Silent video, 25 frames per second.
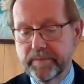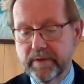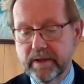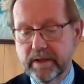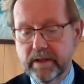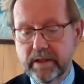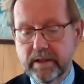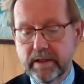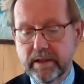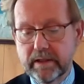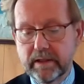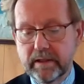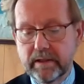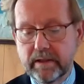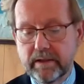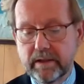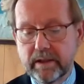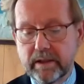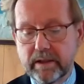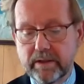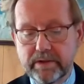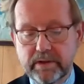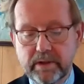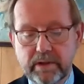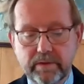
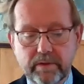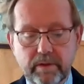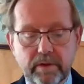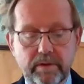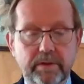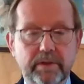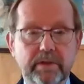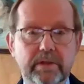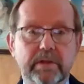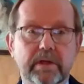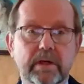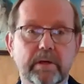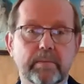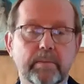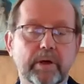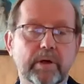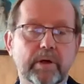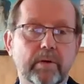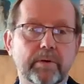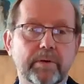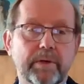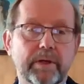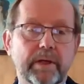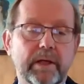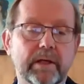has either the stomach
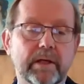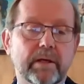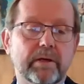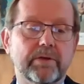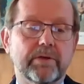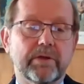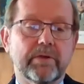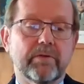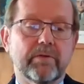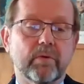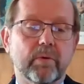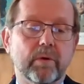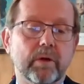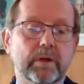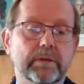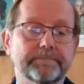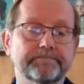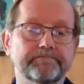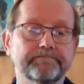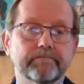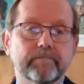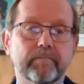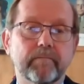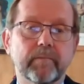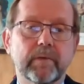or the energy for
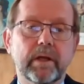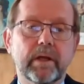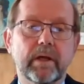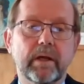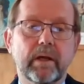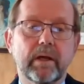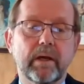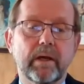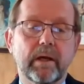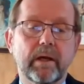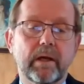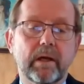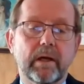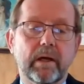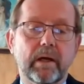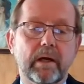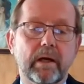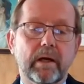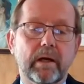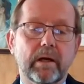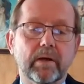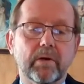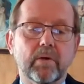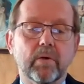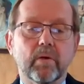it.
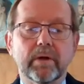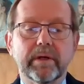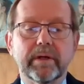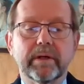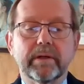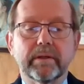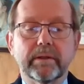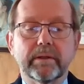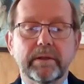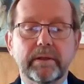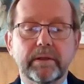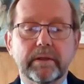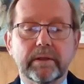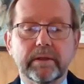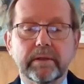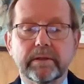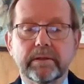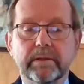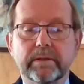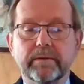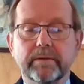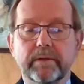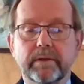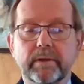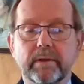Accordingly,
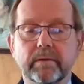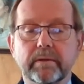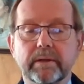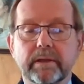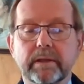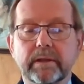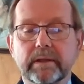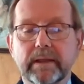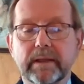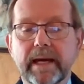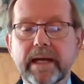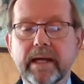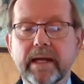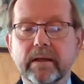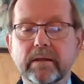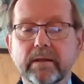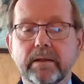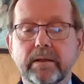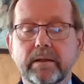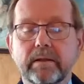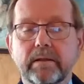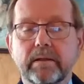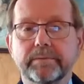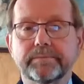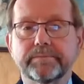the only
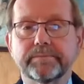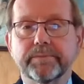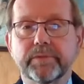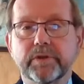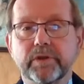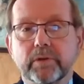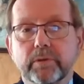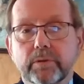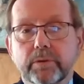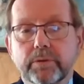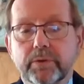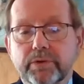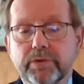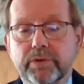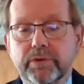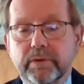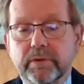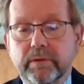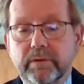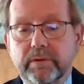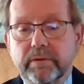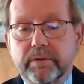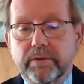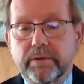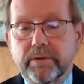likely
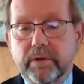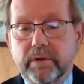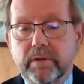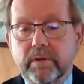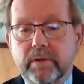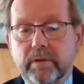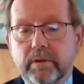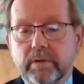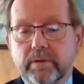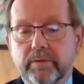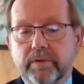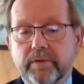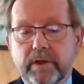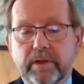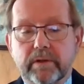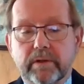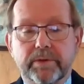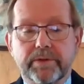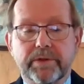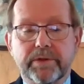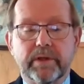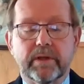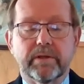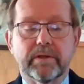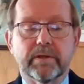solution to the current federal
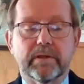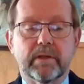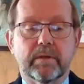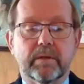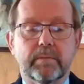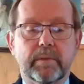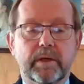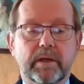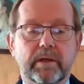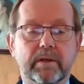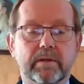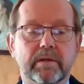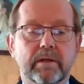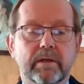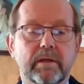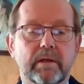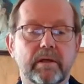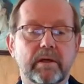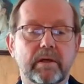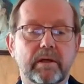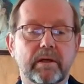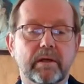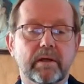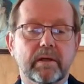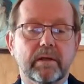sentencing mess
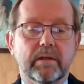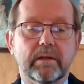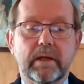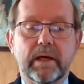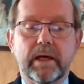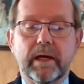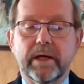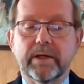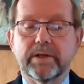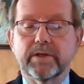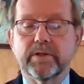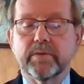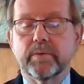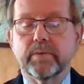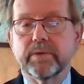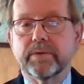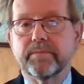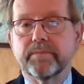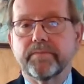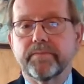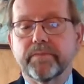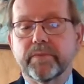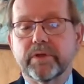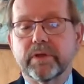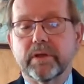lies with
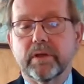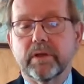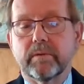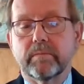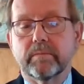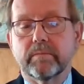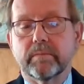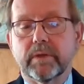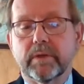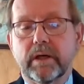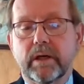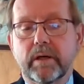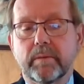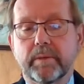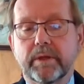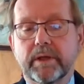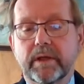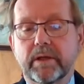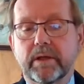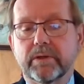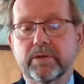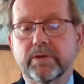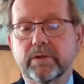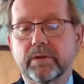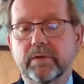some
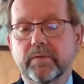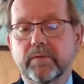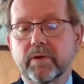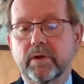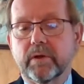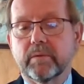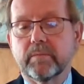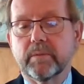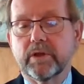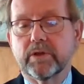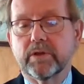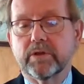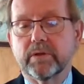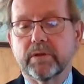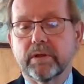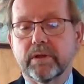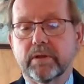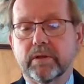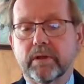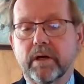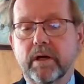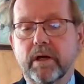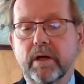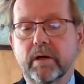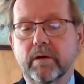combination of the Commission
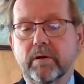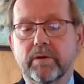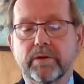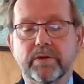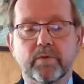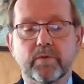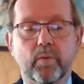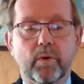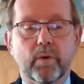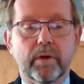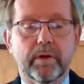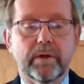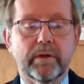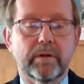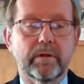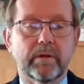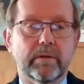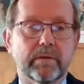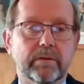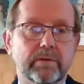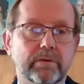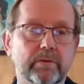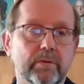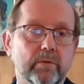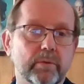and Congress working
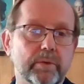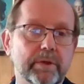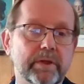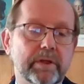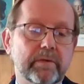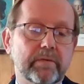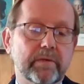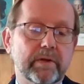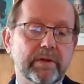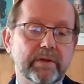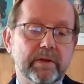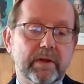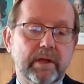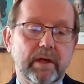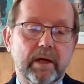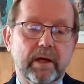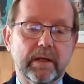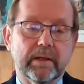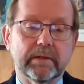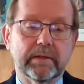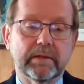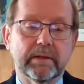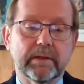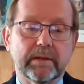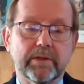to reinvent the
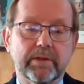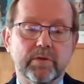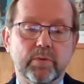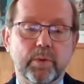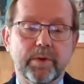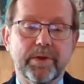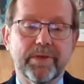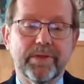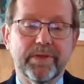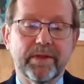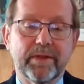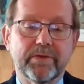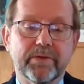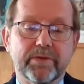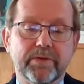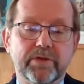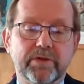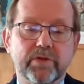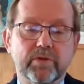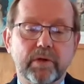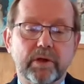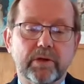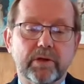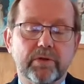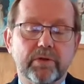guidelines within the
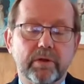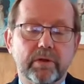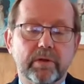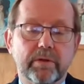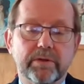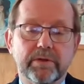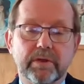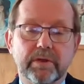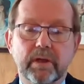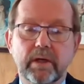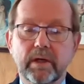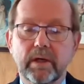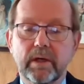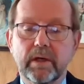strictures